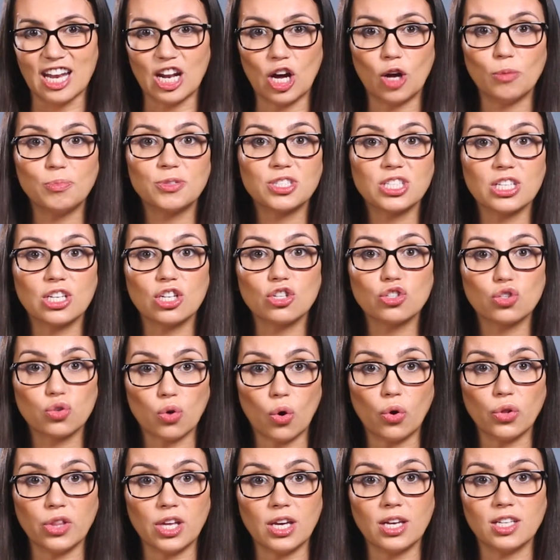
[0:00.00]
It helps to
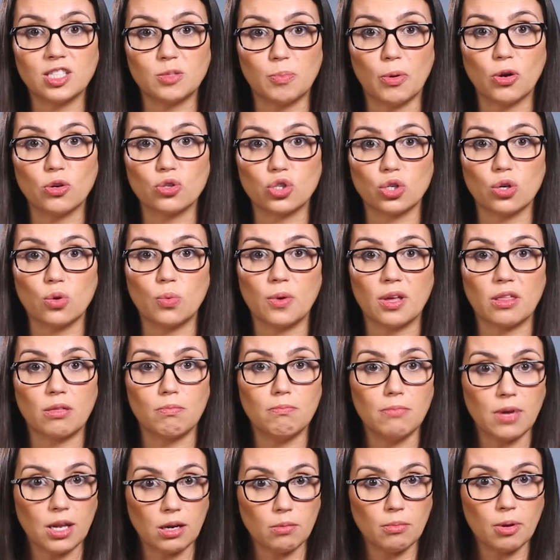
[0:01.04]
control the exposure
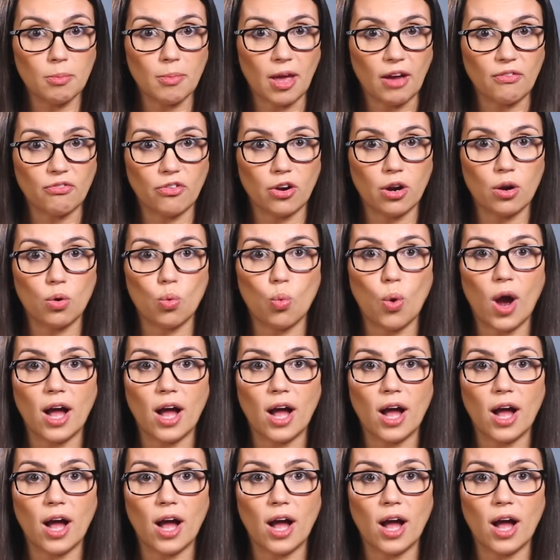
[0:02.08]
with minimum effort